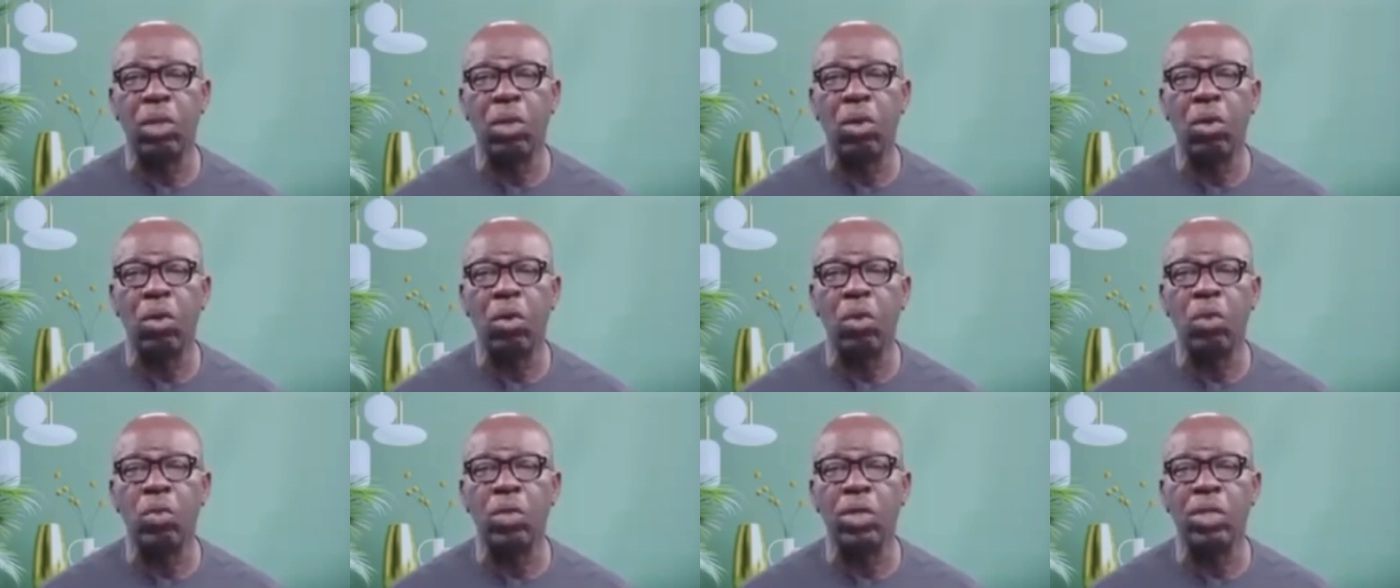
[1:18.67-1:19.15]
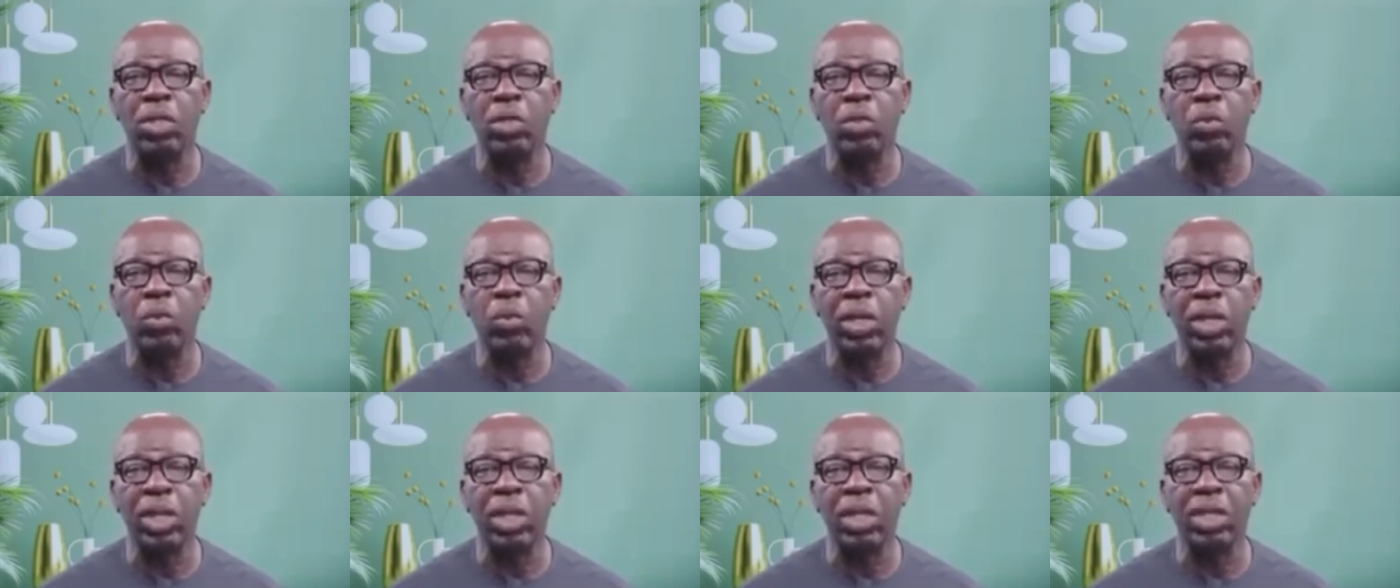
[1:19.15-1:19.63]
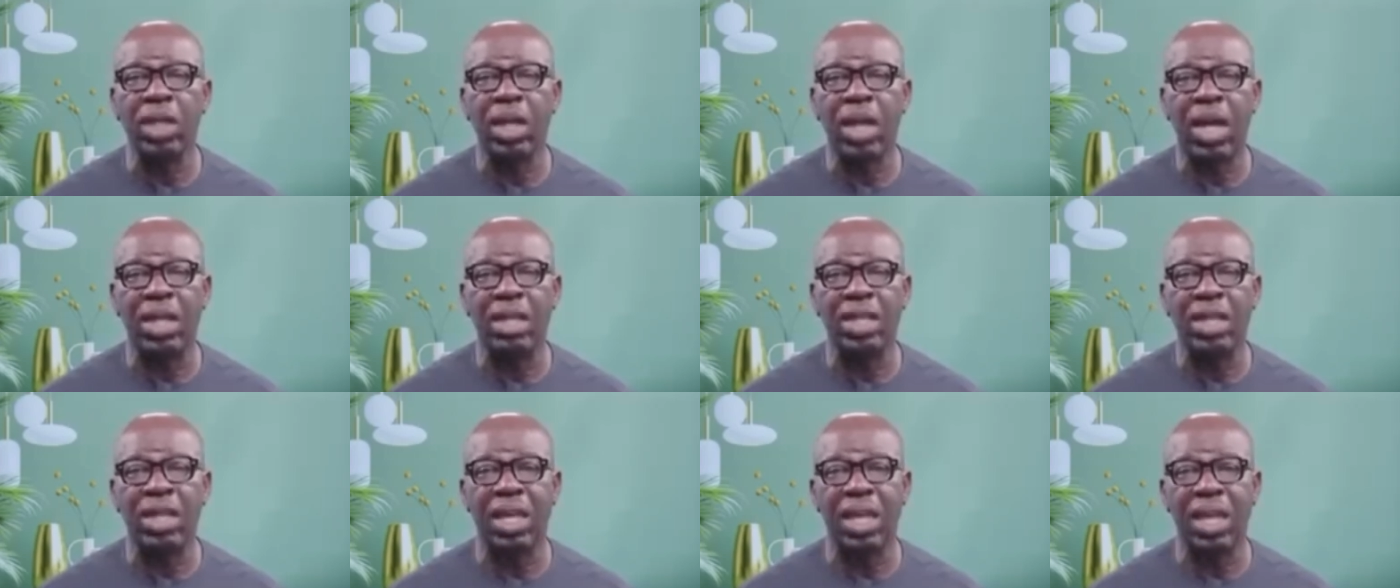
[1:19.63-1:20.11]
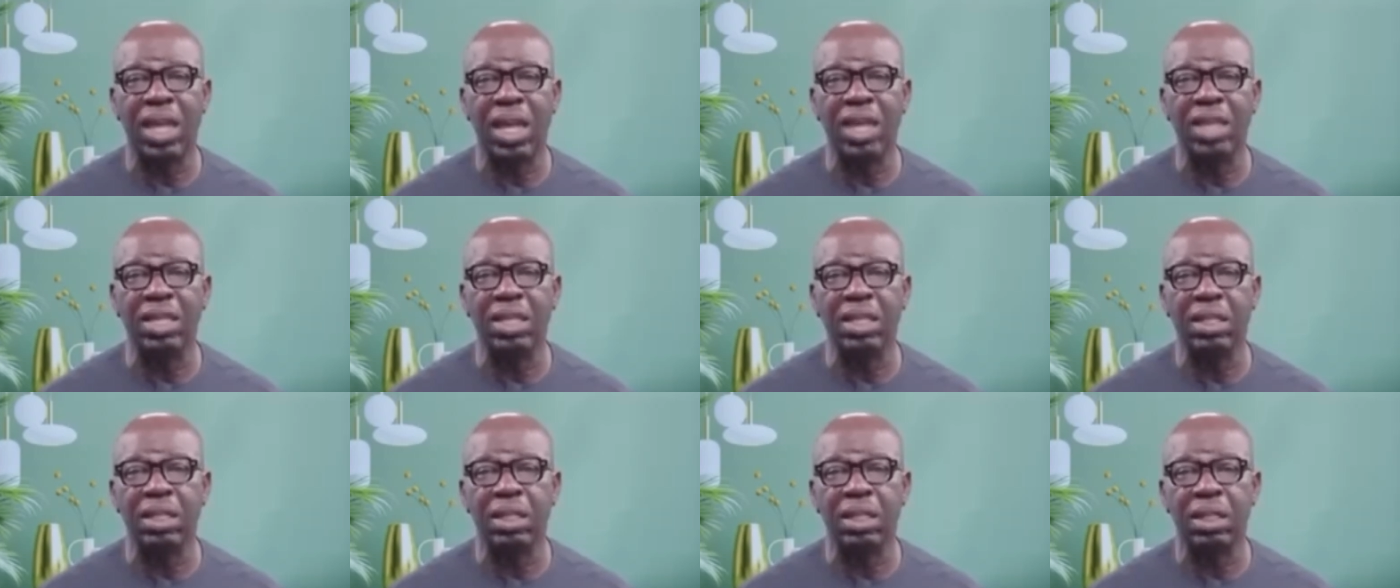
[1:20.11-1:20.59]
always win at the
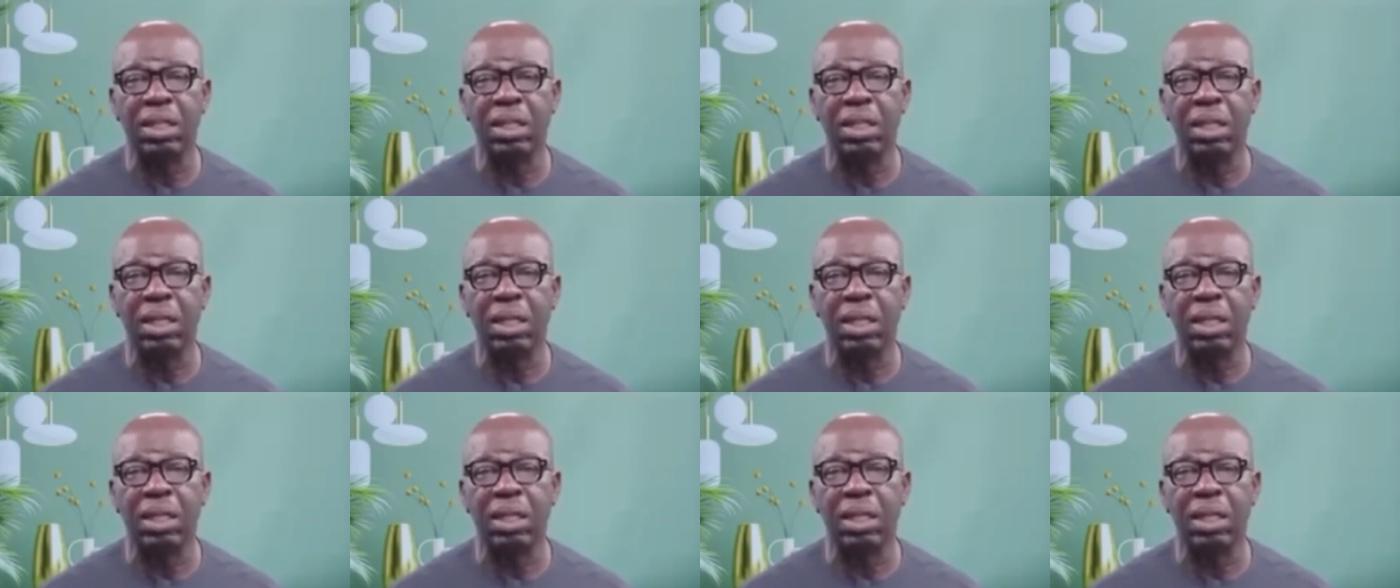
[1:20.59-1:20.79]
end,